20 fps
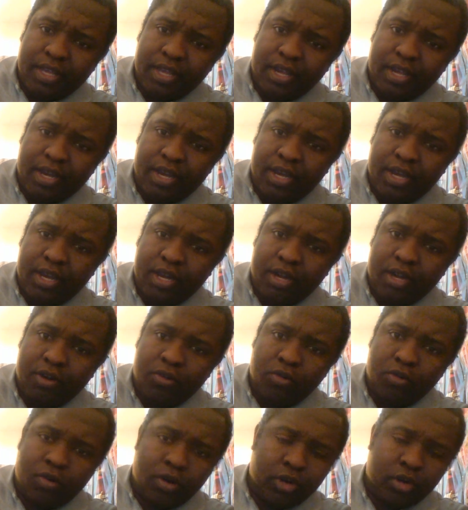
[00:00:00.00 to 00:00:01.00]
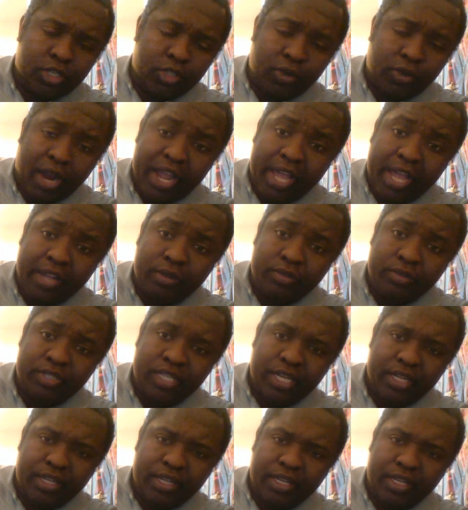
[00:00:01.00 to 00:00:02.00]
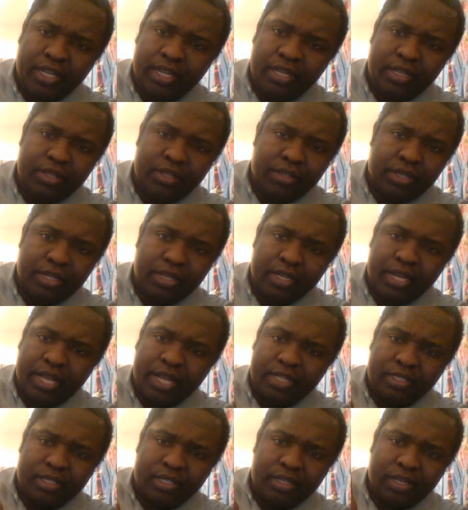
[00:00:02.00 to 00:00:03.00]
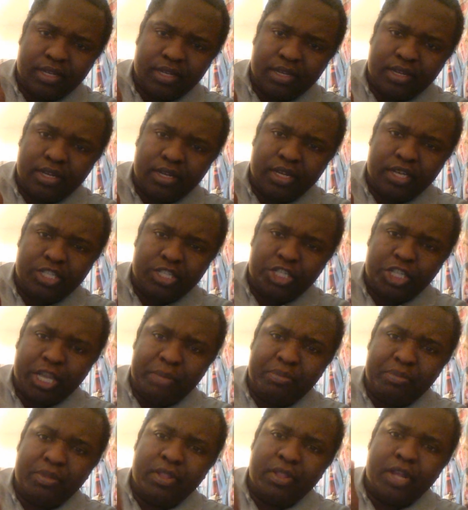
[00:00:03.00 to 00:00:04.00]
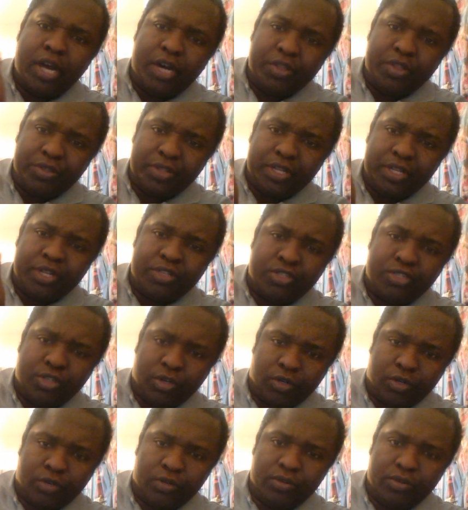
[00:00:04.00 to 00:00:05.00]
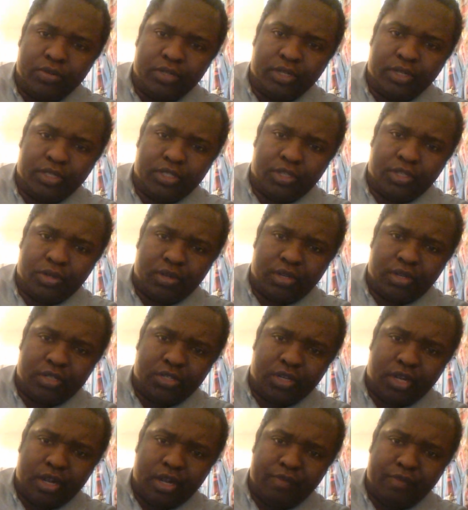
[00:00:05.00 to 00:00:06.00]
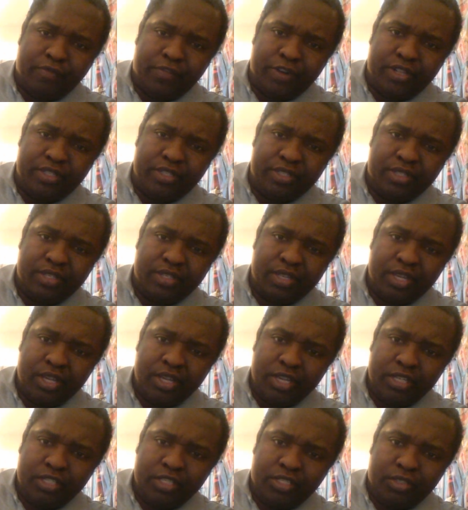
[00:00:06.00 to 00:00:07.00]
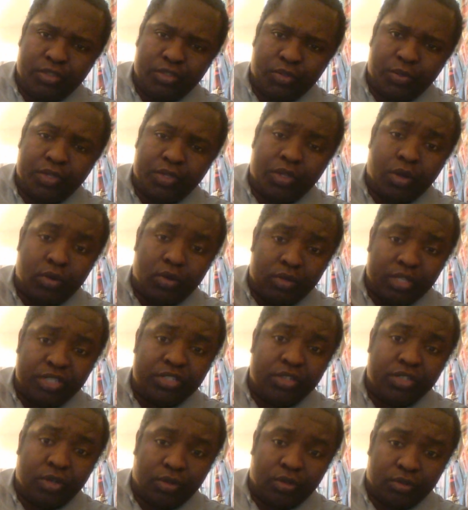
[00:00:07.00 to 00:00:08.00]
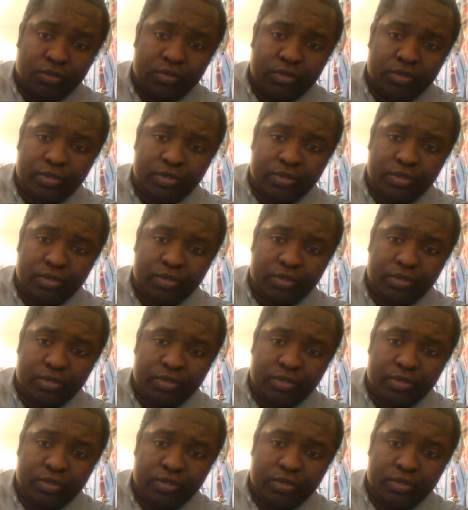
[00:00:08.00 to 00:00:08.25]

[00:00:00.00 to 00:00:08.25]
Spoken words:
or triangles, anything that's a shape other than a circle. Circumference deals with only circles,